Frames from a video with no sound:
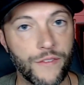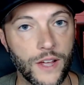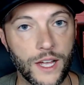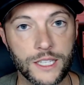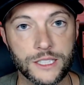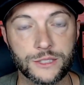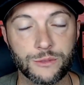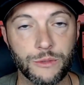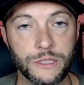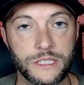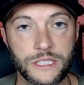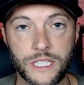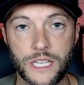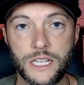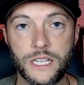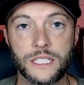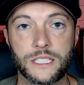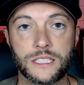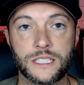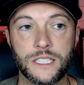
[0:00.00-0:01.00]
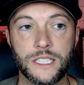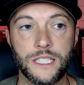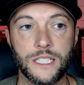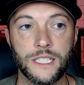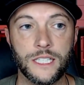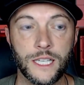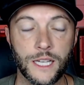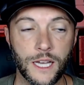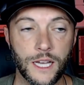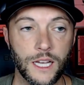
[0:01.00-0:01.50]
fest, we tend to
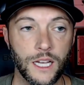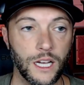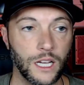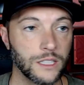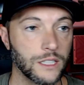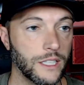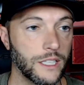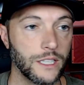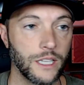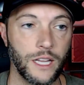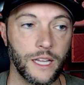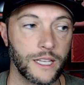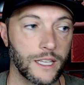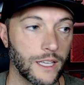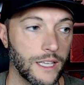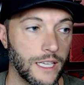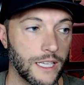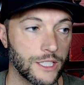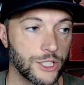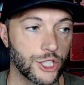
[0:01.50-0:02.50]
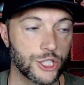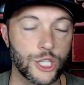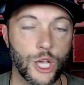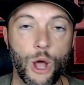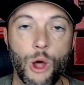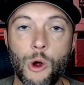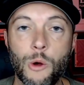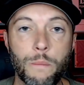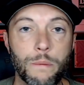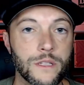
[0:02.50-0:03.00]
see like it just
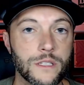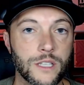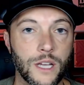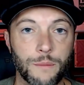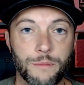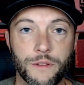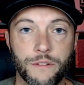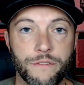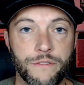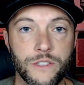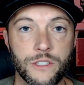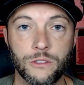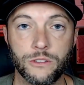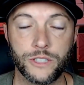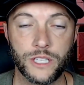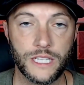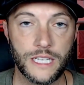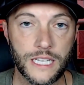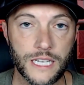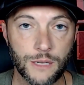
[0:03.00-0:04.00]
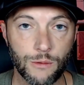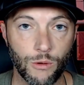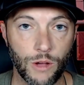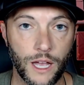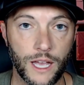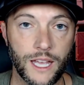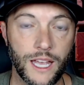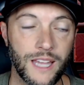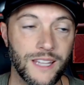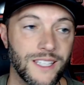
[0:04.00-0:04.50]
opens up the field
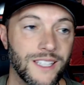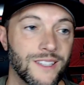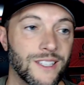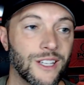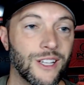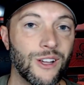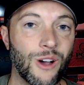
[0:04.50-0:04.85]
anyway. And then the